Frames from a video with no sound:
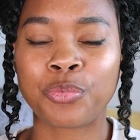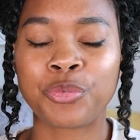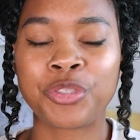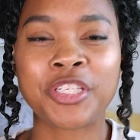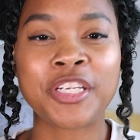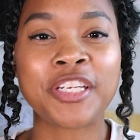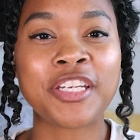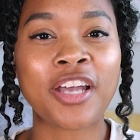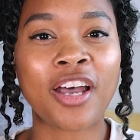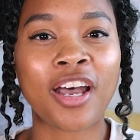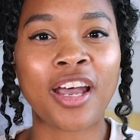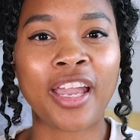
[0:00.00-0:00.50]

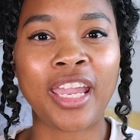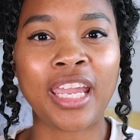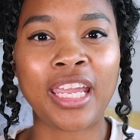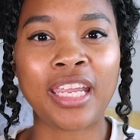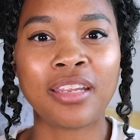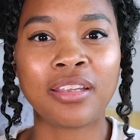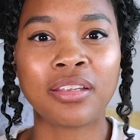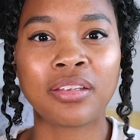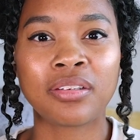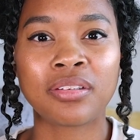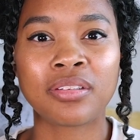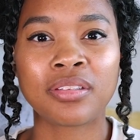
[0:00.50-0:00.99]

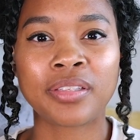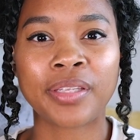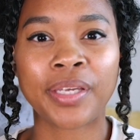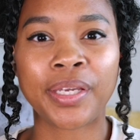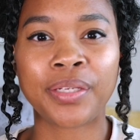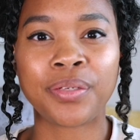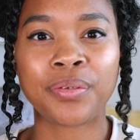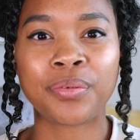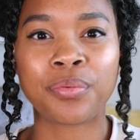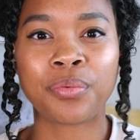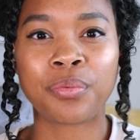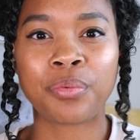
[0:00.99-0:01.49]
deny
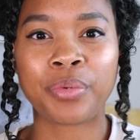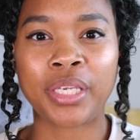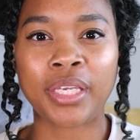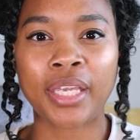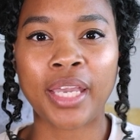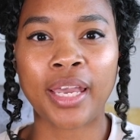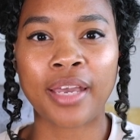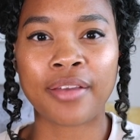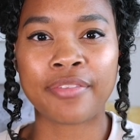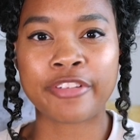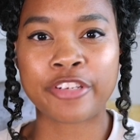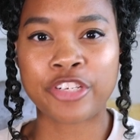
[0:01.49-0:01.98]
that we
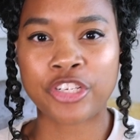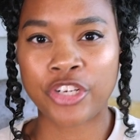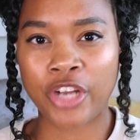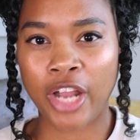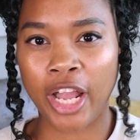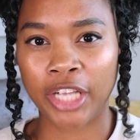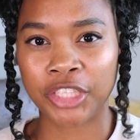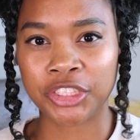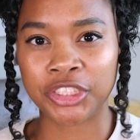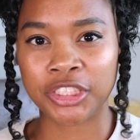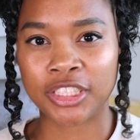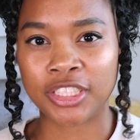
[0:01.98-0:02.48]
have
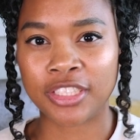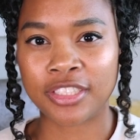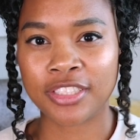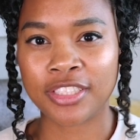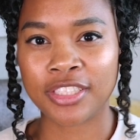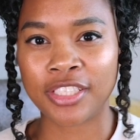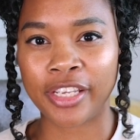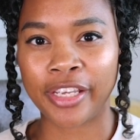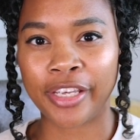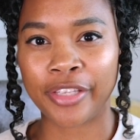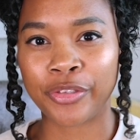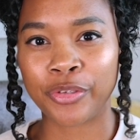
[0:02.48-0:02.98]
attraction
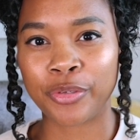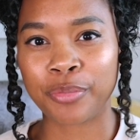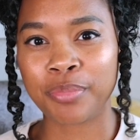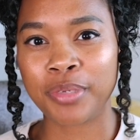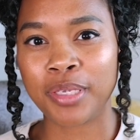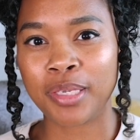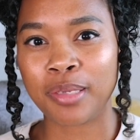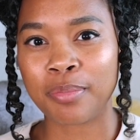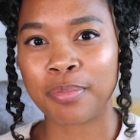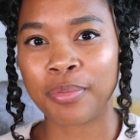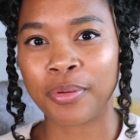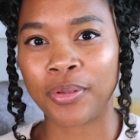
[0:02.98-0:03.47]
to other
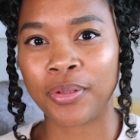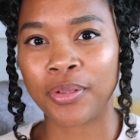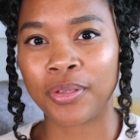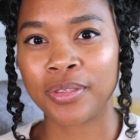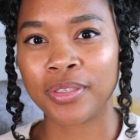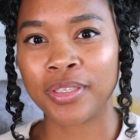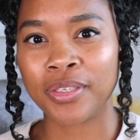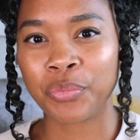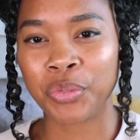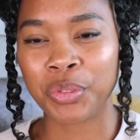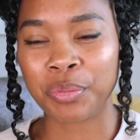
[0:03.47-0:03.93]
people.